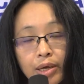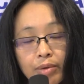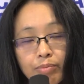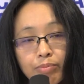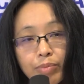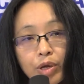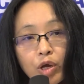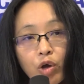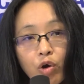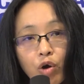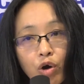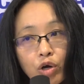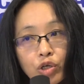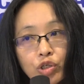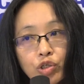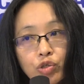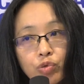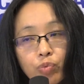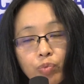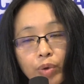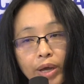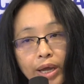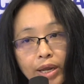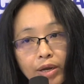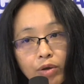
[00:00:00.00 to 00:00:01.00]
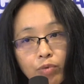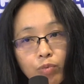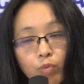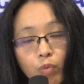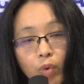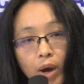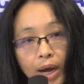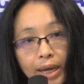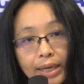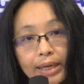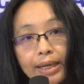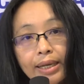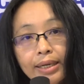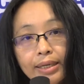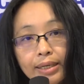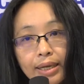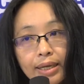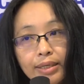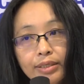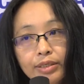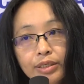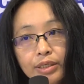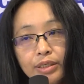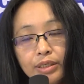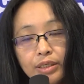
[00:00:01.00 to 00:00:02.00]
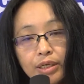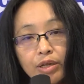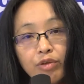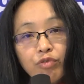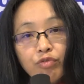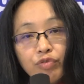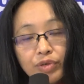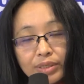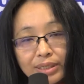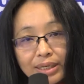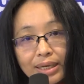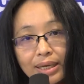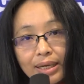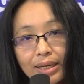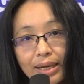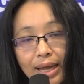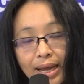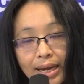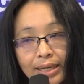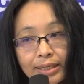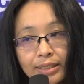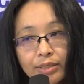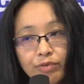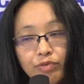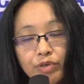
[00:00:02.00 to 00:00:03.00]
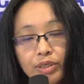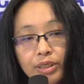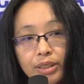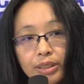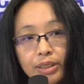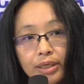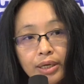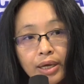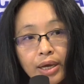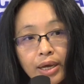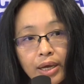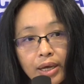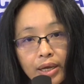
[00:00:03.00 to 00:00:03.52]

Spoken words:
because when one indulges in physical activity,